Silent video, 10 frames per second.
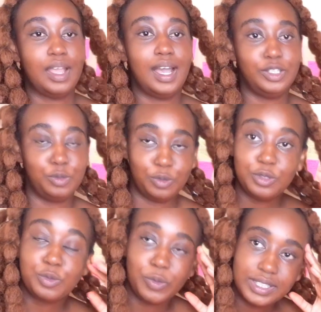I do
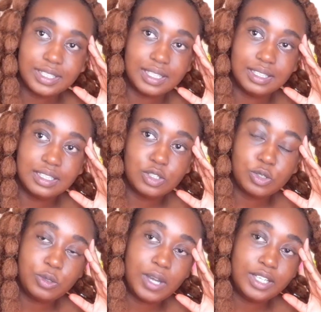not want that.
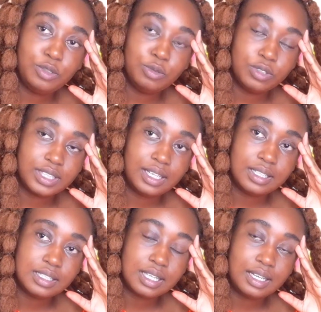So I do not
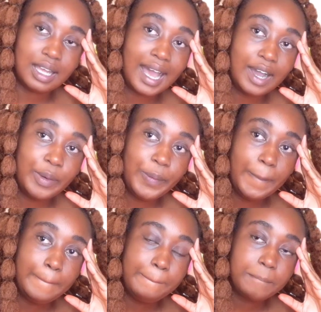understand how
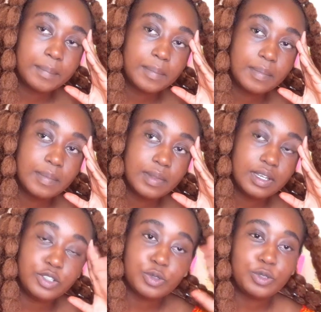
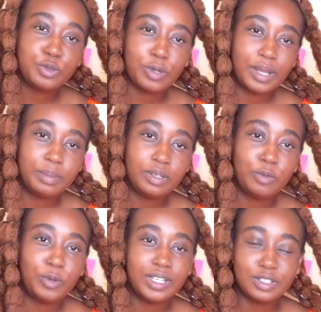it's going to happen,
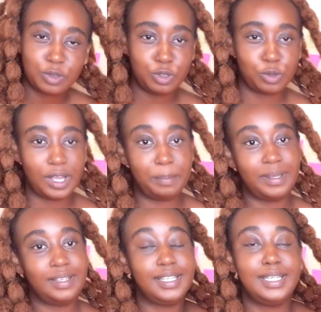when it's going to
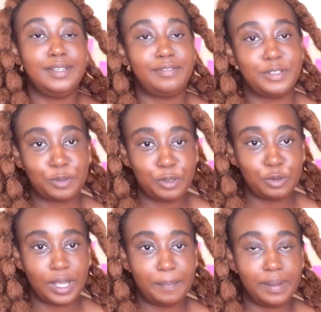happen, if it's going
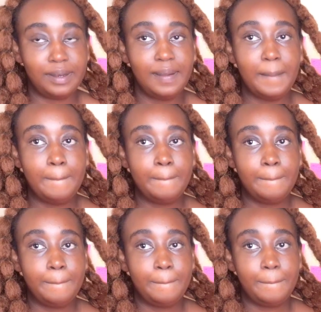to happen.
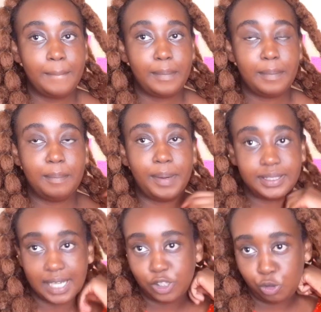But
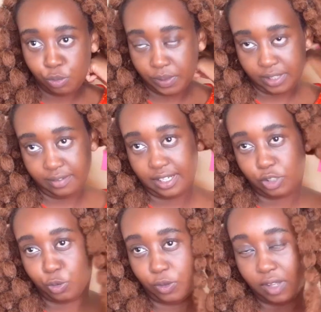I do believe that
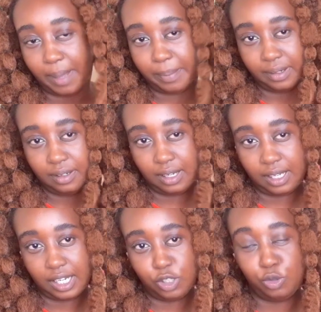it will happen.
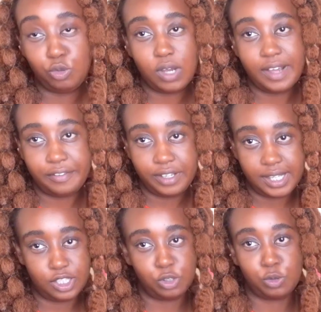Like, I do have faith
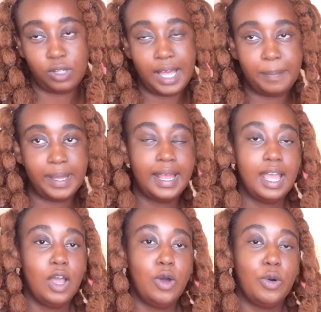that it will happen.
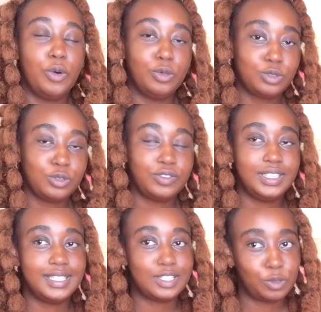Also, if it
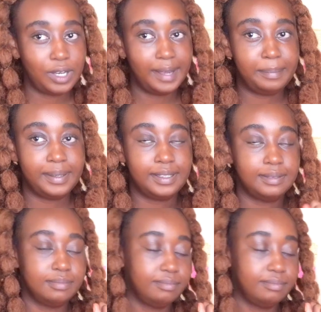does not happen,